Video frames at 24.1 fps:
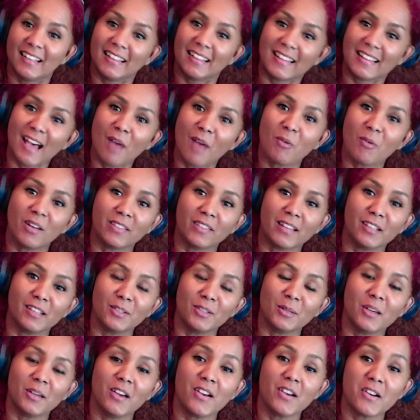That one that you
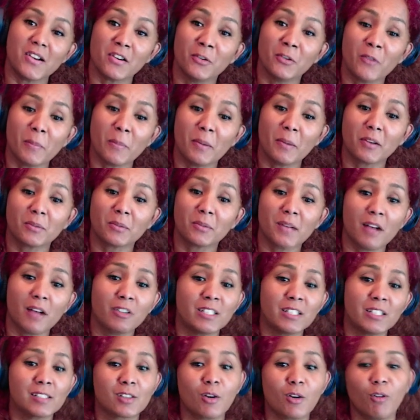heard on the background
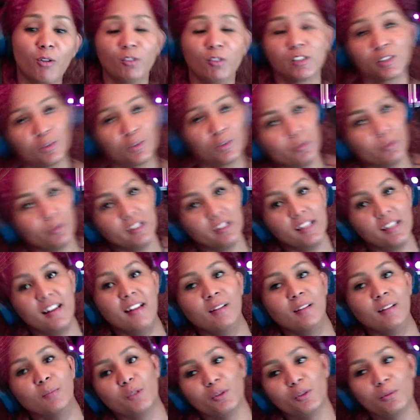is called Súbele
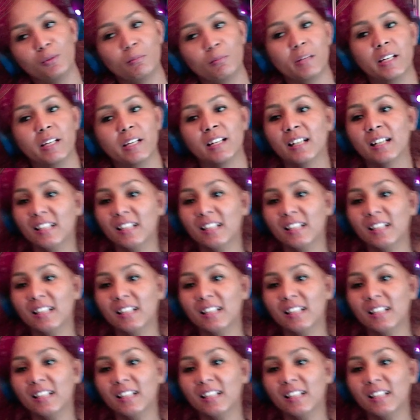el Volumen.